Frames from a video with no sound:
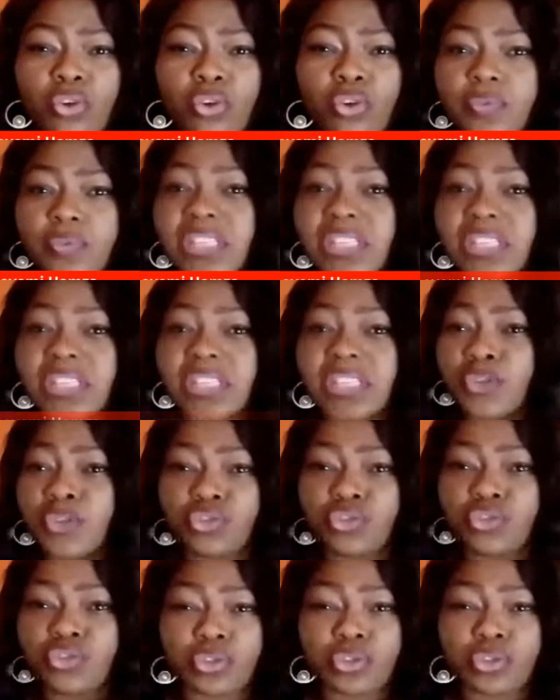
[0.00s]
you set up a
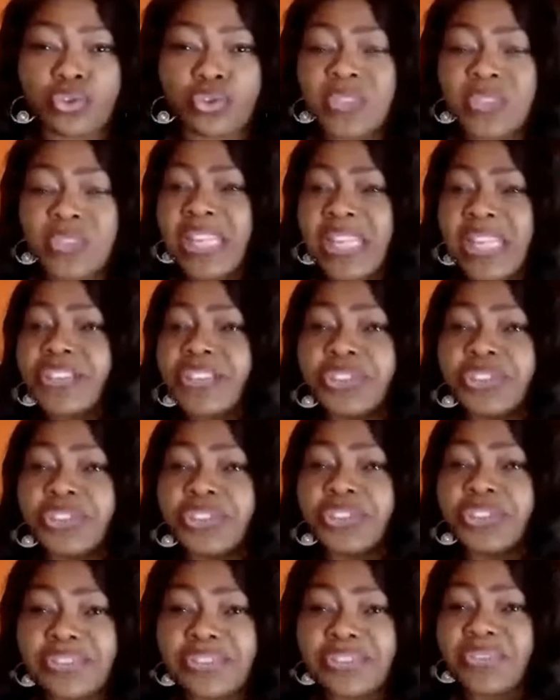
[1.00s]
structure, you started
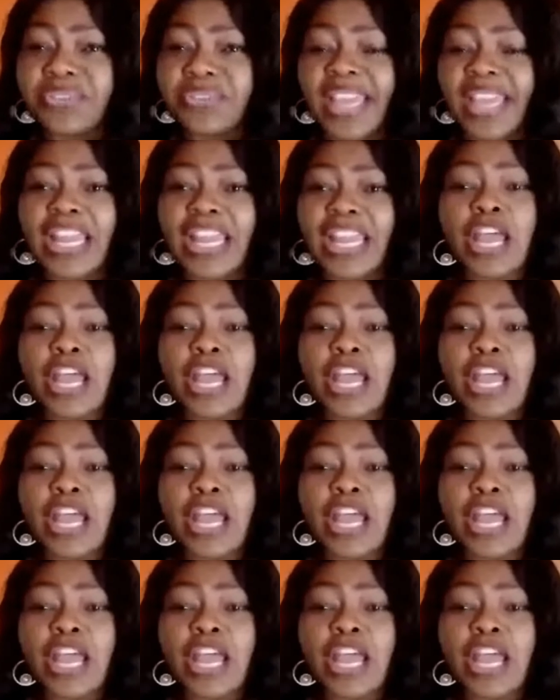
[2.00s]
early, fine.